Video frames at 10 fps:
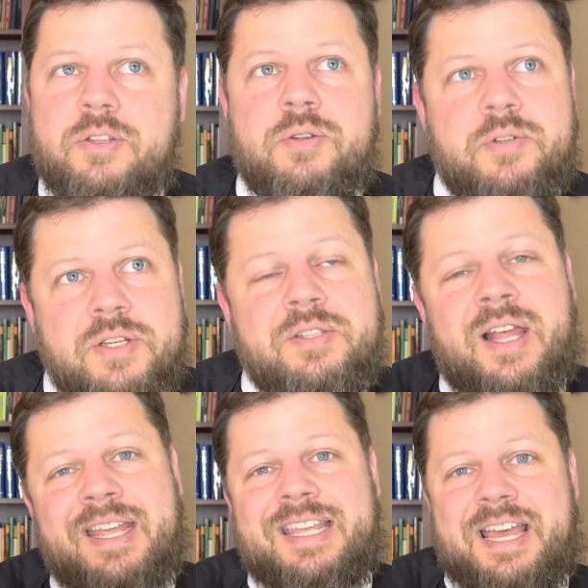So just
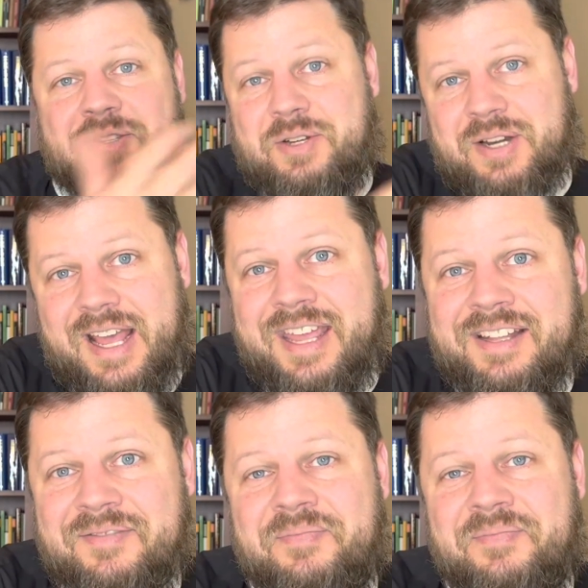like yesterday,